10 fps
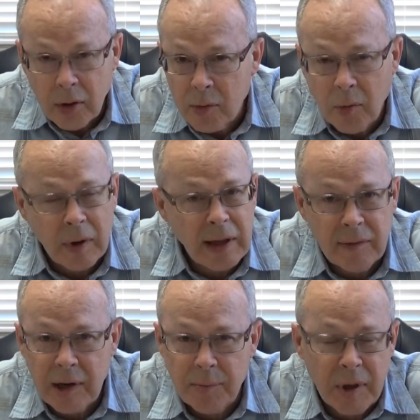you won't have
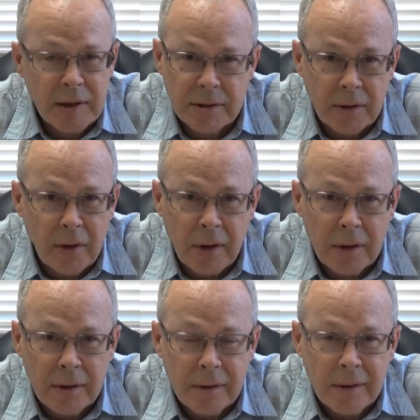any peace at
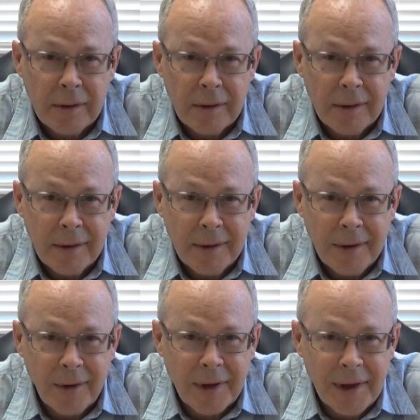all.
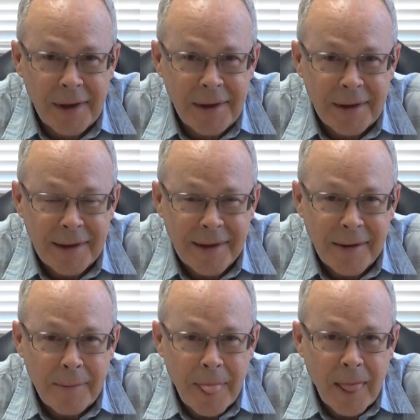Okay?
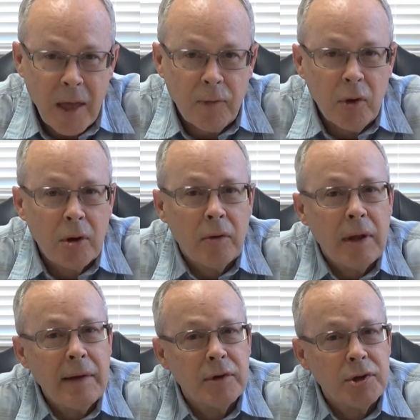If you don't
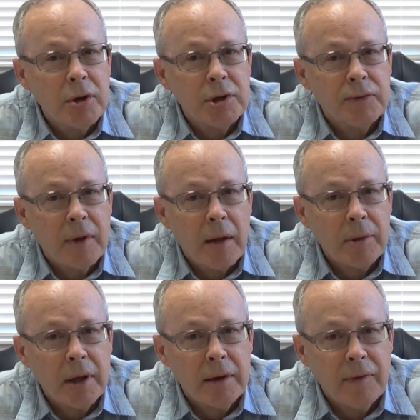have a church
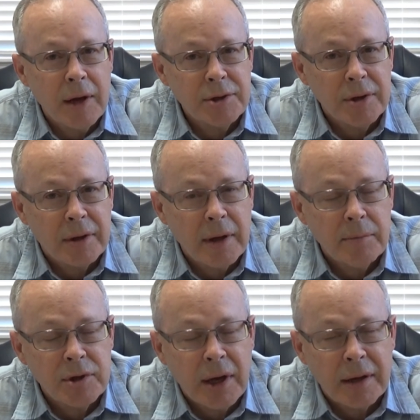family, I invite you to
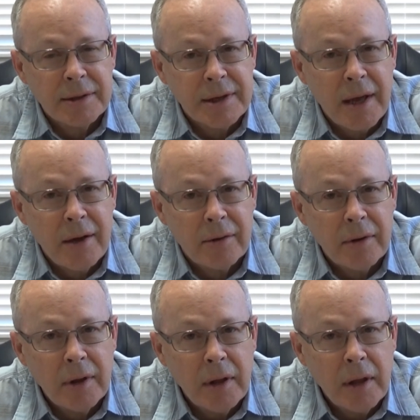come check us out.
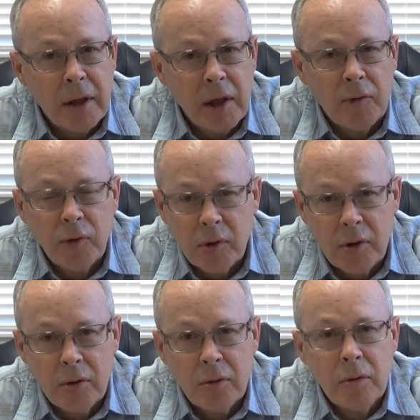If you
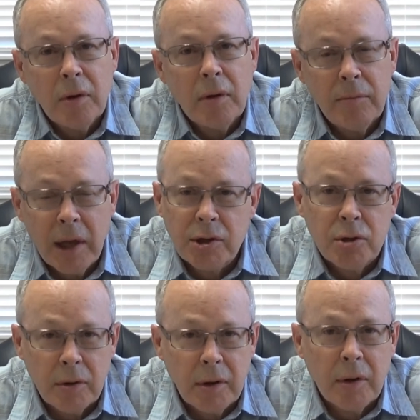do, make
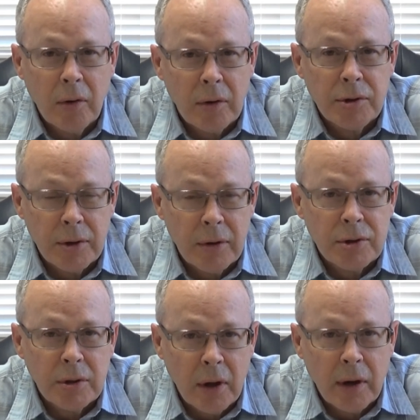sure you go to
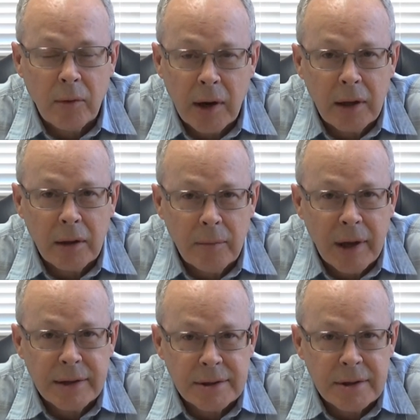church on a regular
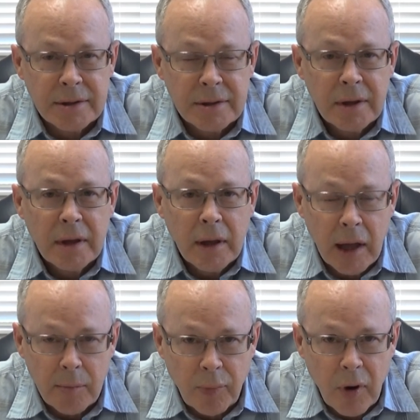basis
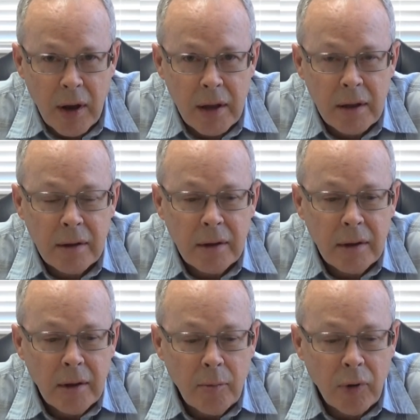and pray.
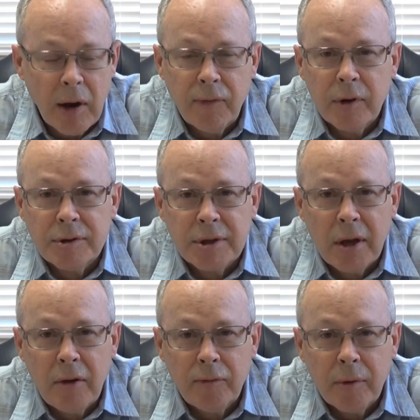Pray for
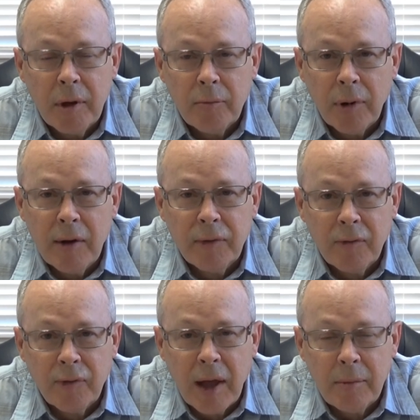yourself, pray for your
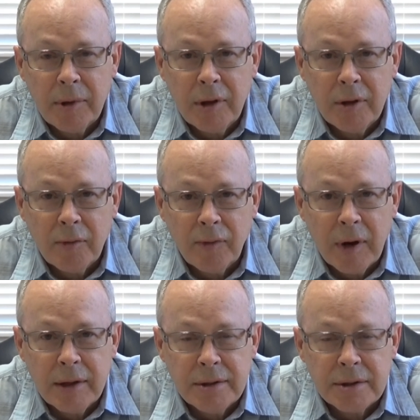family and your
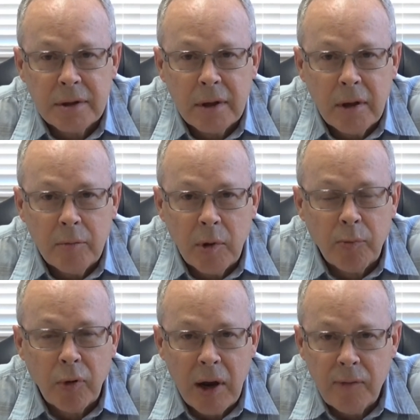friends,
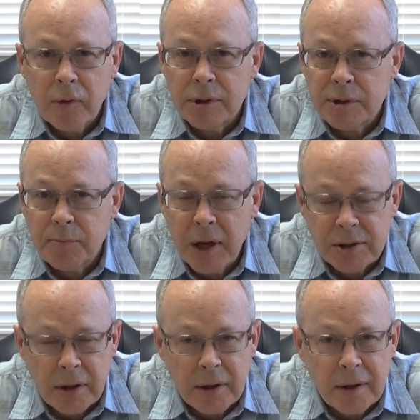but pray for
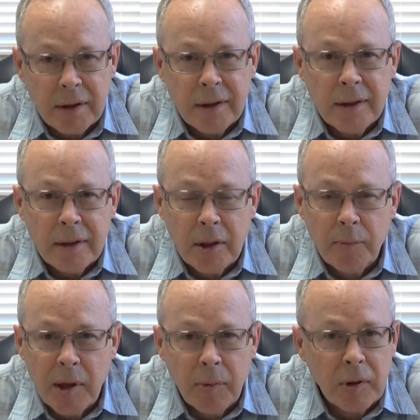especially the
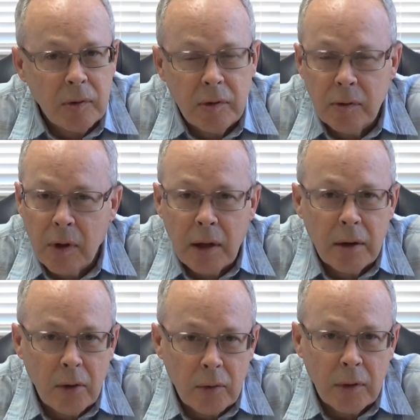people who do
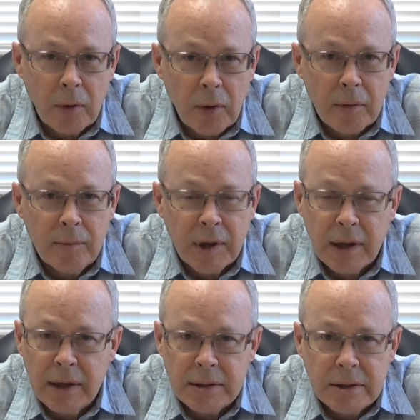not know the Lord,
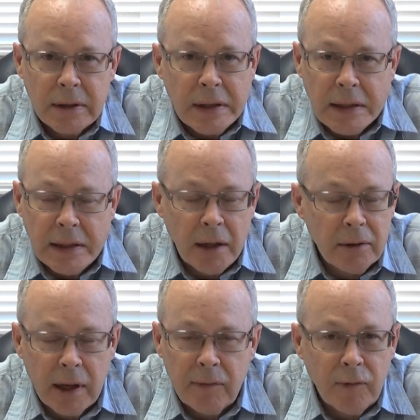because
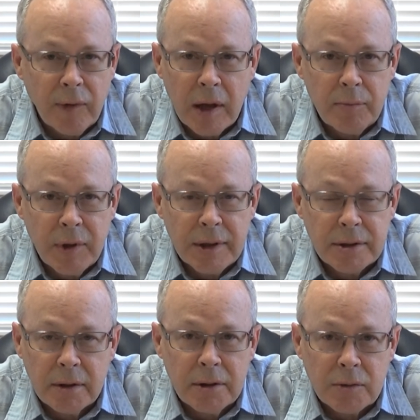they'll never find
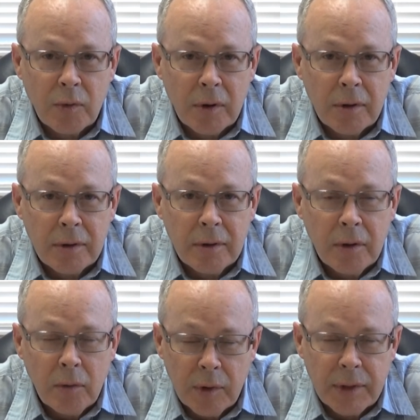peace in this world
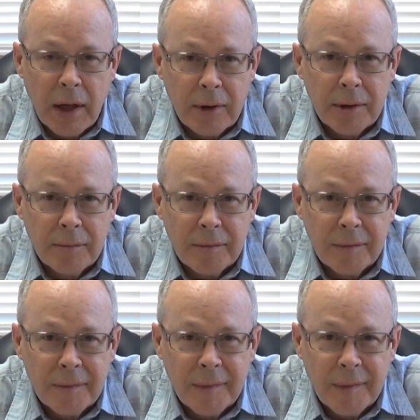without Him.
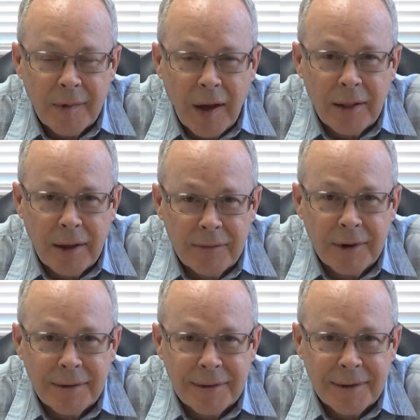I love
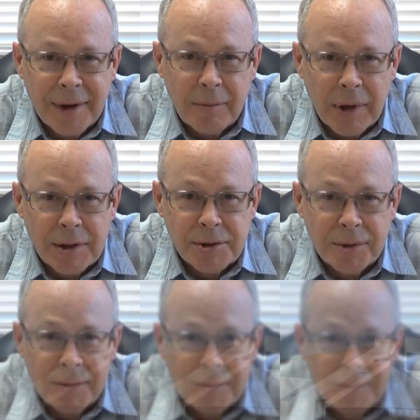you. God bless you.